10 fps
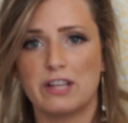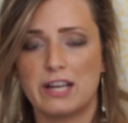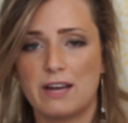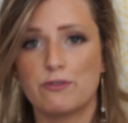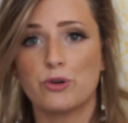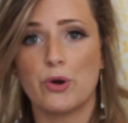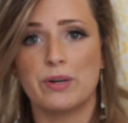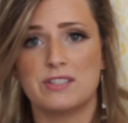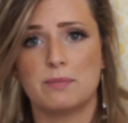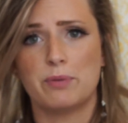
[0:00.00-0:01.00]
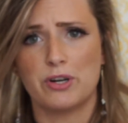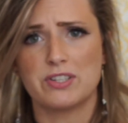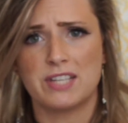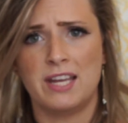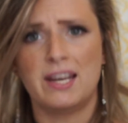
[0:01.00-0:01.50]
like I've grown as a
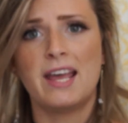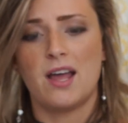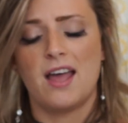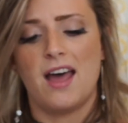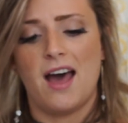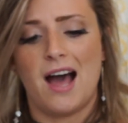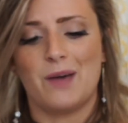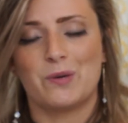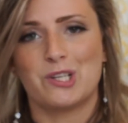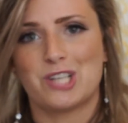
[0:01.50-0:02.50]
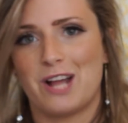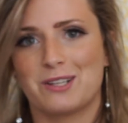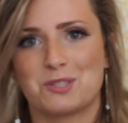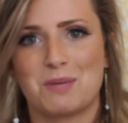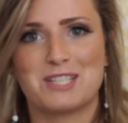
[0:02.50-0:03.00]
person. I want to
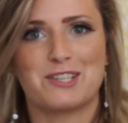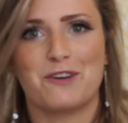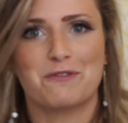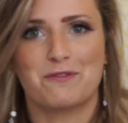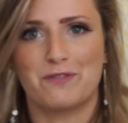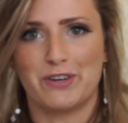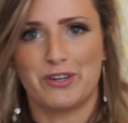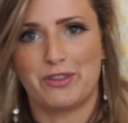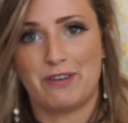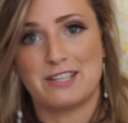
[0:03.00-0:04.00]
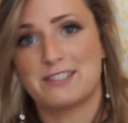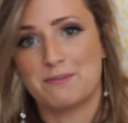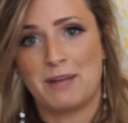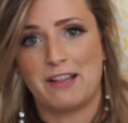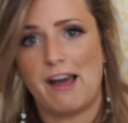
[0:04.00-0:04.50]
challenge myself for the rest of
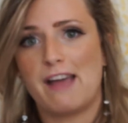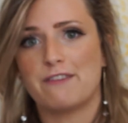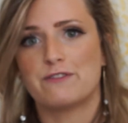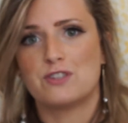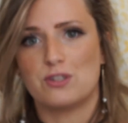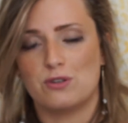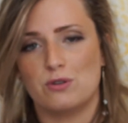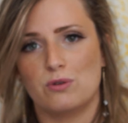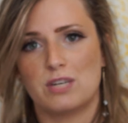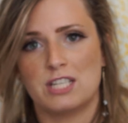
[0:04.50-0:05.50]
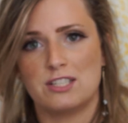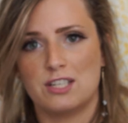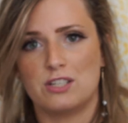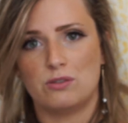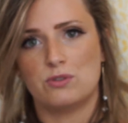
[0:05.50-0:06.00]
my life to
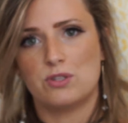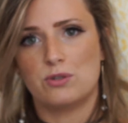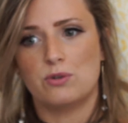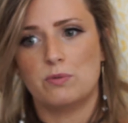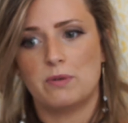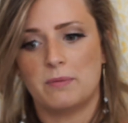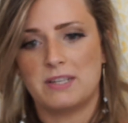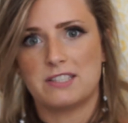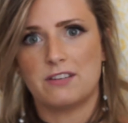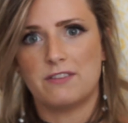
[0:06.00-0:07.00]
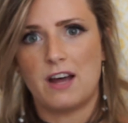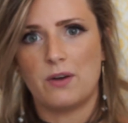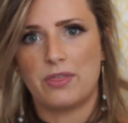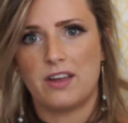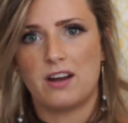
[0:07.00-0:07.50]
continue to put myself
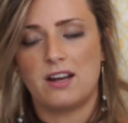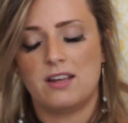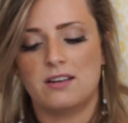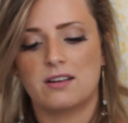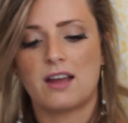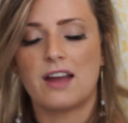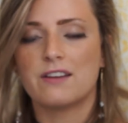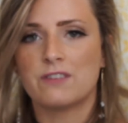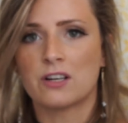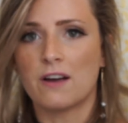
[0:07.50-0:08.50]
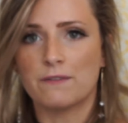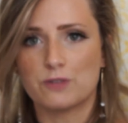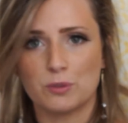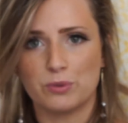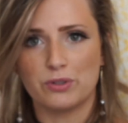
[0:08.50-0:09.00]
out there in kind of
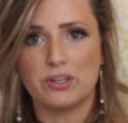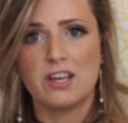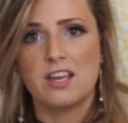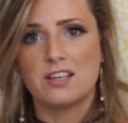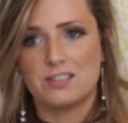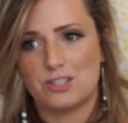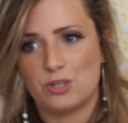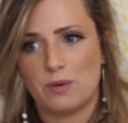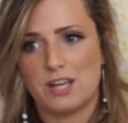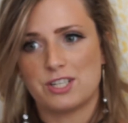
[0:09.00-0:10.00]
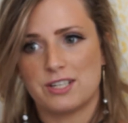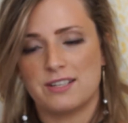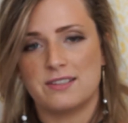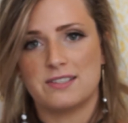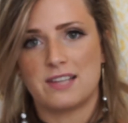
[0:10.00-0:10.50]
uncomfortable
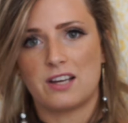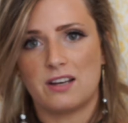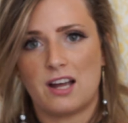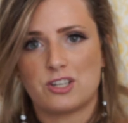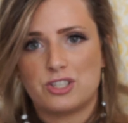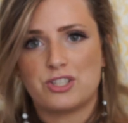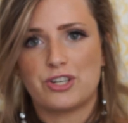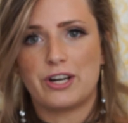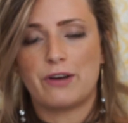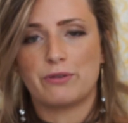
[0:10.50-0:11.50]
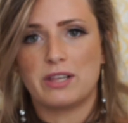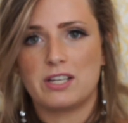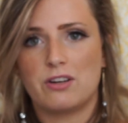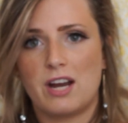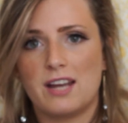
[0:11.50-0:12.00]
situations that could actually turn out really
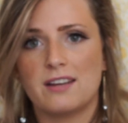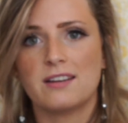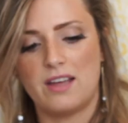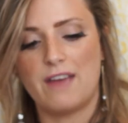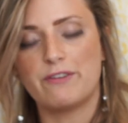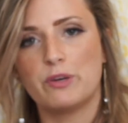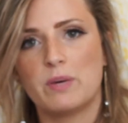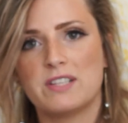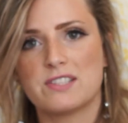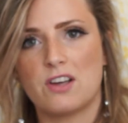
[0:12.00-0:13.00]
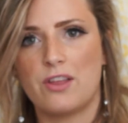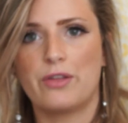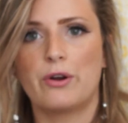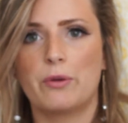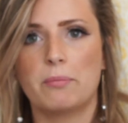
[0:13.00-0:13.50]
great. Everyone's on
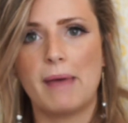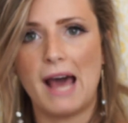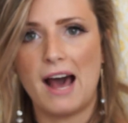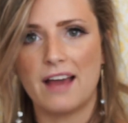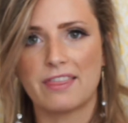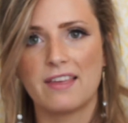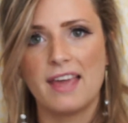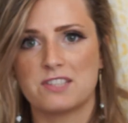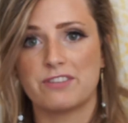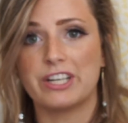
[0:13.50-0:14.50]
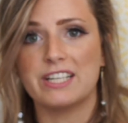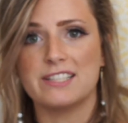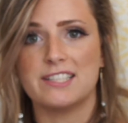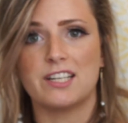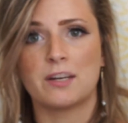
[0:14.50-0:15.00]
their own path. It's very
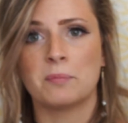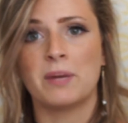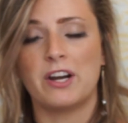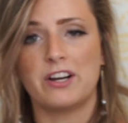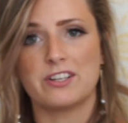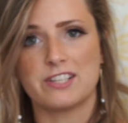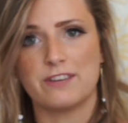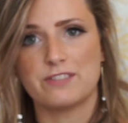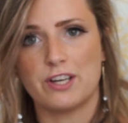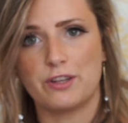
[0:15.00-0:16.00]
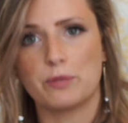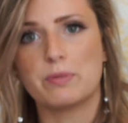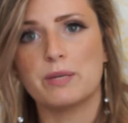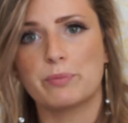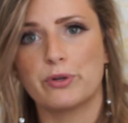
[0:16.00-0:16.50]
easy to compare yourself to other
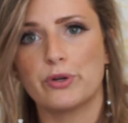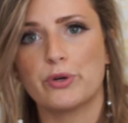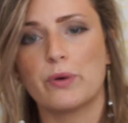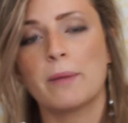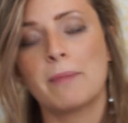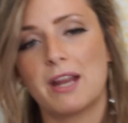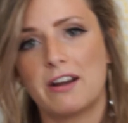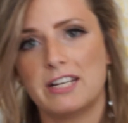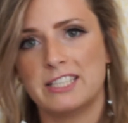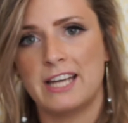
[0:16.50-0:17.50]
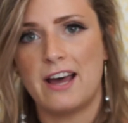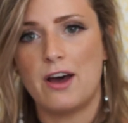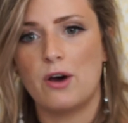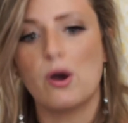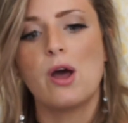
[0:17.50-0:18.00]
people who are married
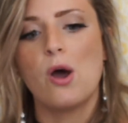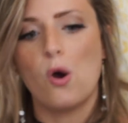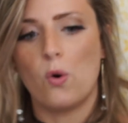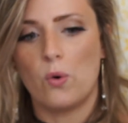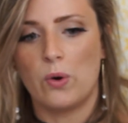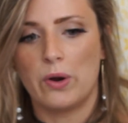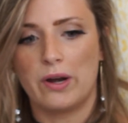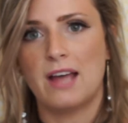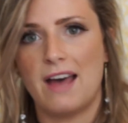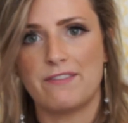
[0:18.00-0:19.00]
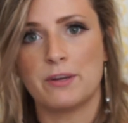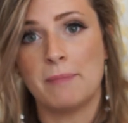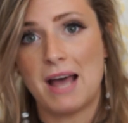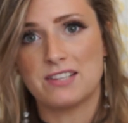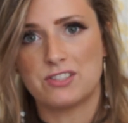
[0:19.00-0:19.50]
now or have their
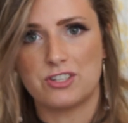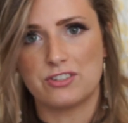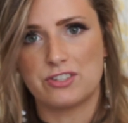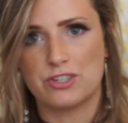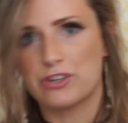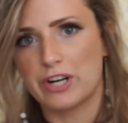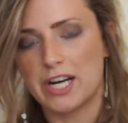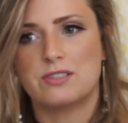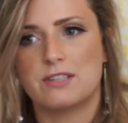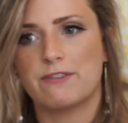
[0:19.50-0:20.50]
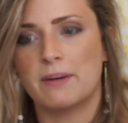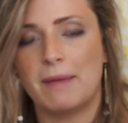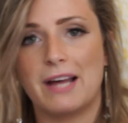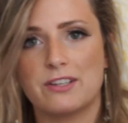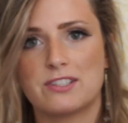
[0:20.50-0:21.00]
master's degree, different
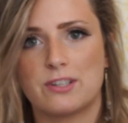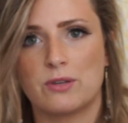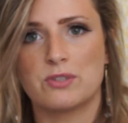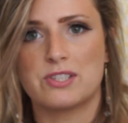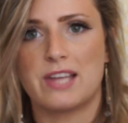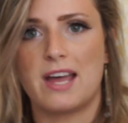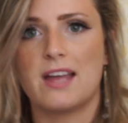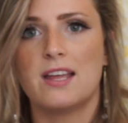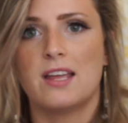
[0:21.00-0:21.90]
milestones that